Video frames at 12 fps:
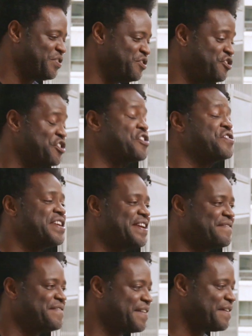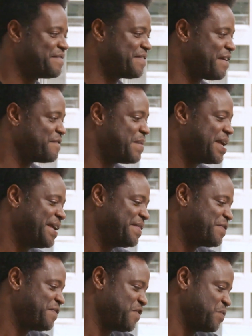The journey of making
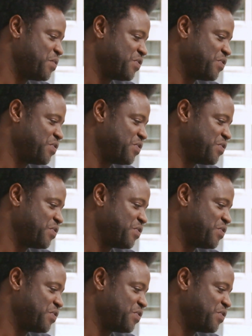this film